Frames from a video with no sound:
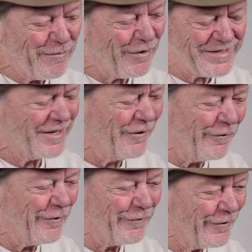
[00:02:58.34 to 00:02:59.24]
Paul said, no,
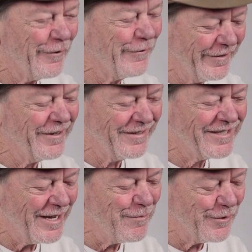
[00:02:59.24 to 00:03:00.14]
you
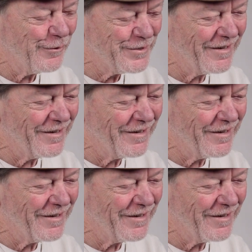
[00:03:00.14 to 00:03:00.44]
keep the oohs and